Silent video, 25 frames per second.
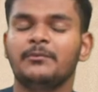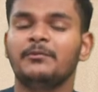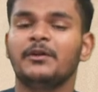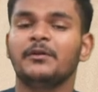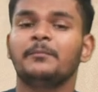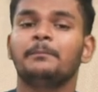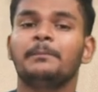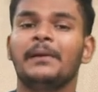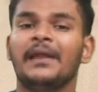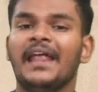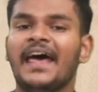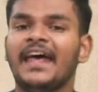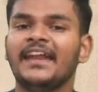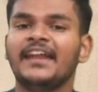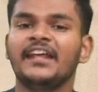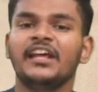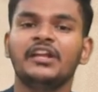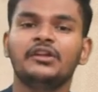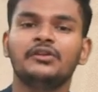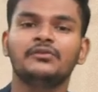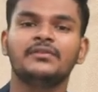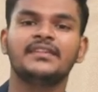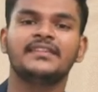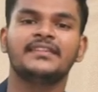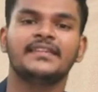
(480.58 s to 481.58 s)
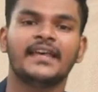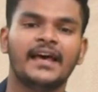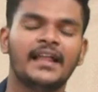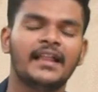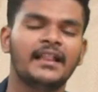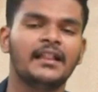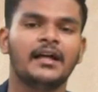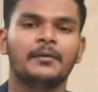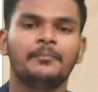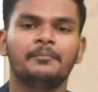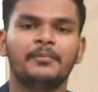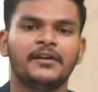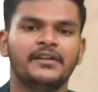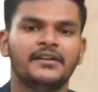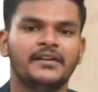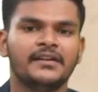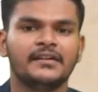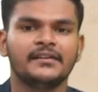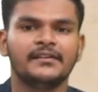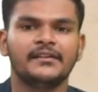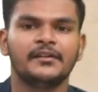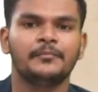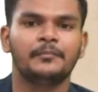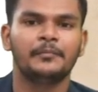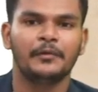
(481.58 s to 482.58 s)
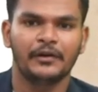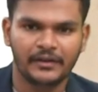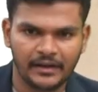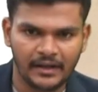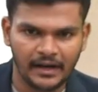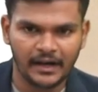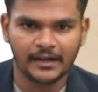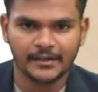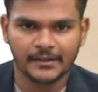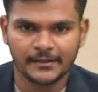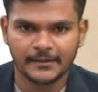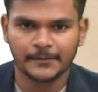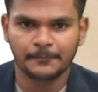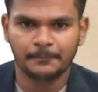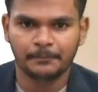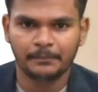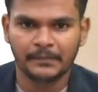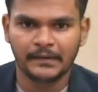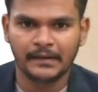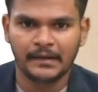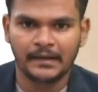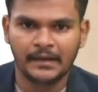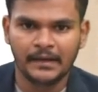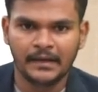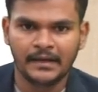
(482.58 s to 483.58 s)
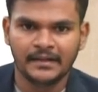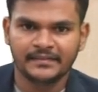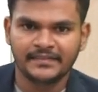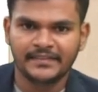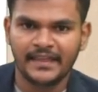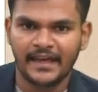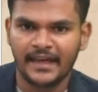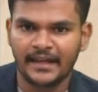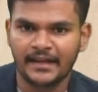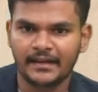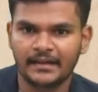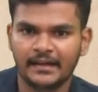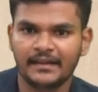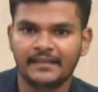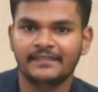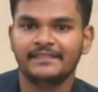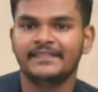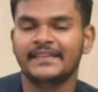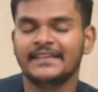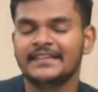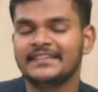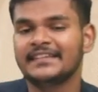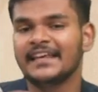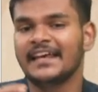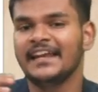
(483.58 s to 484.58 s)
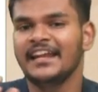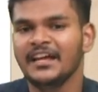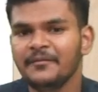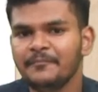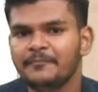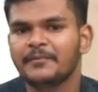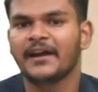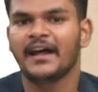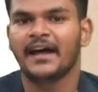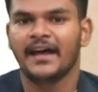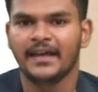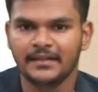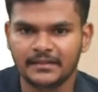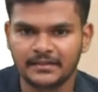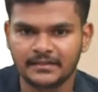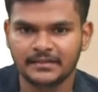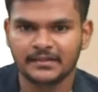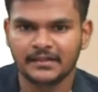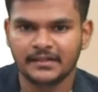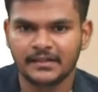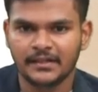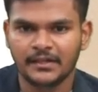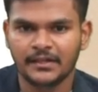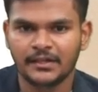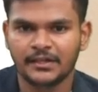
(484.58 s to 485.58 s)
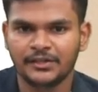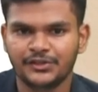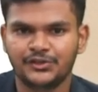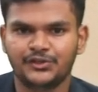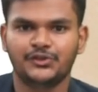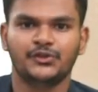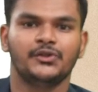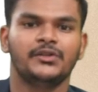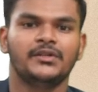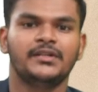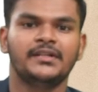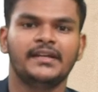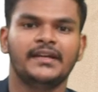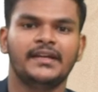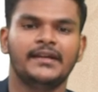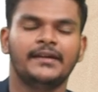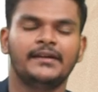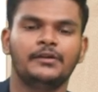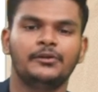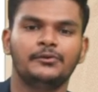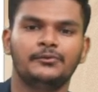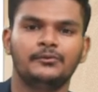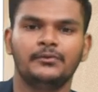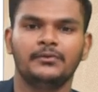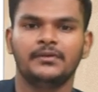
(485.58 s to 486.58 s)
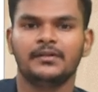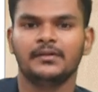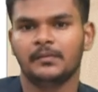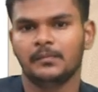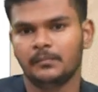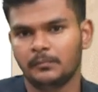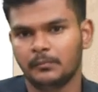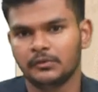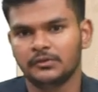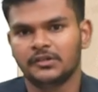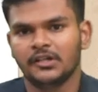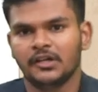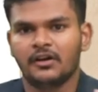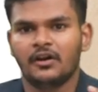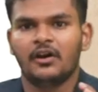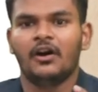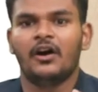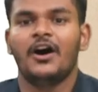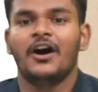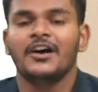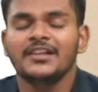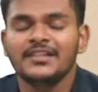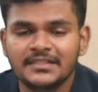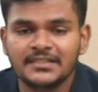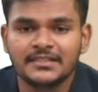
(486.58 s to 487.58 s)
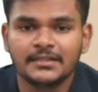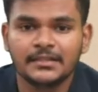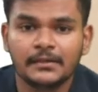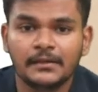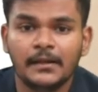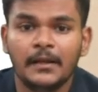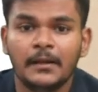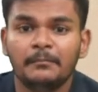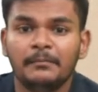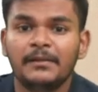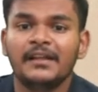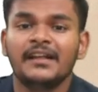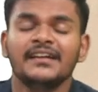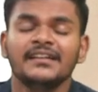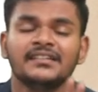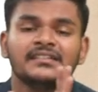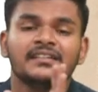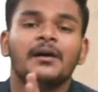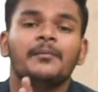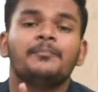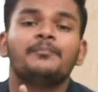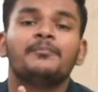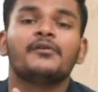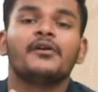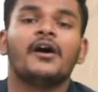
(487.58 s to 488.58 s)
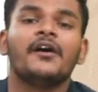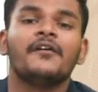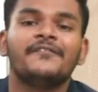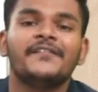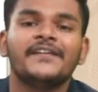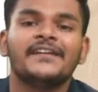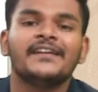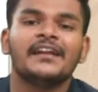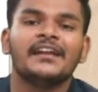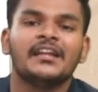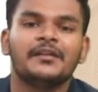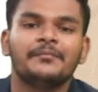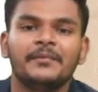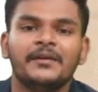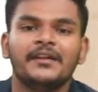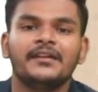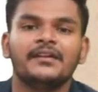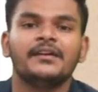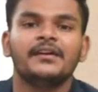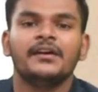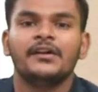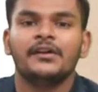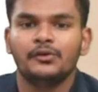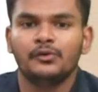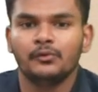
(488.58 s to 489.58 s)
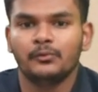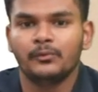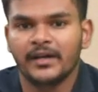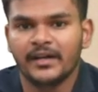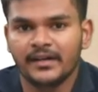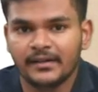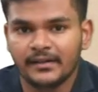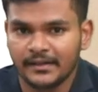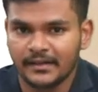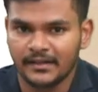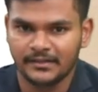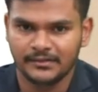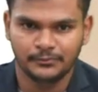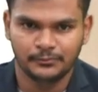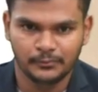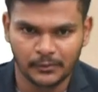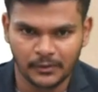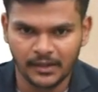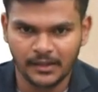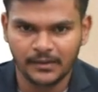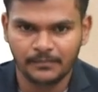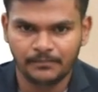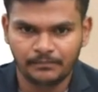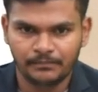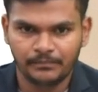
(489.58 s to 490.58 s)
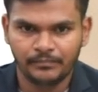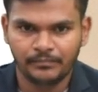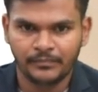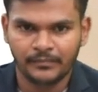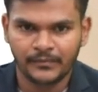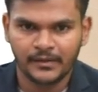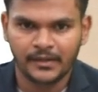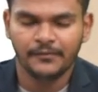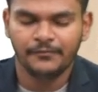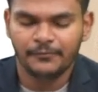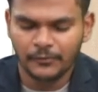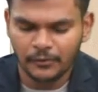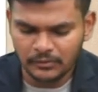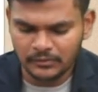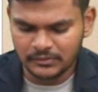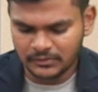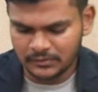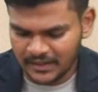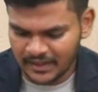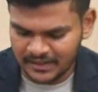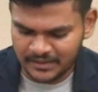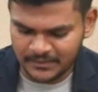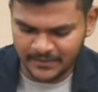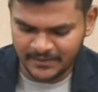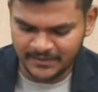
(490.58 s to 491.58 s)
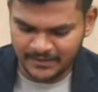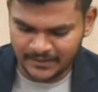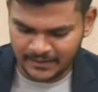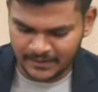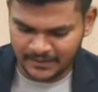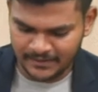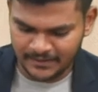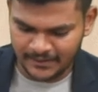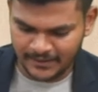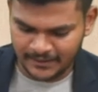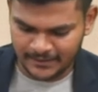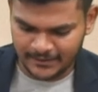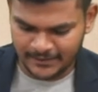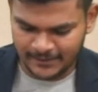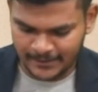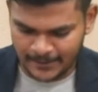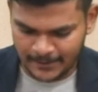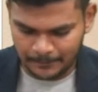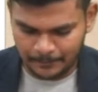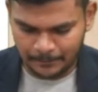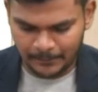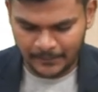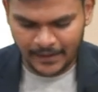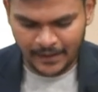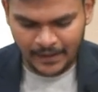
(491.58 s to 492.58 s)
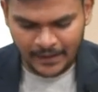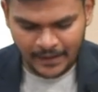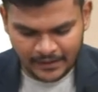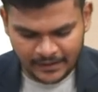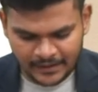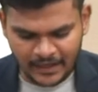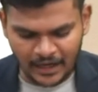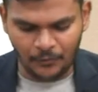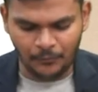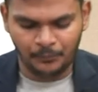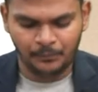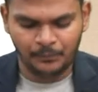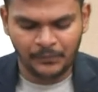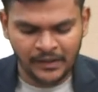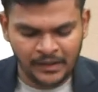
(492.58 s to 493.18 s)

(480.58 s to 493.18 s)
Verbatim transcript: we're planning to sell a particular product, then the selling price should include both the cost plus a profit element to it as well. Okay, folks. So that's basically the idea. Now,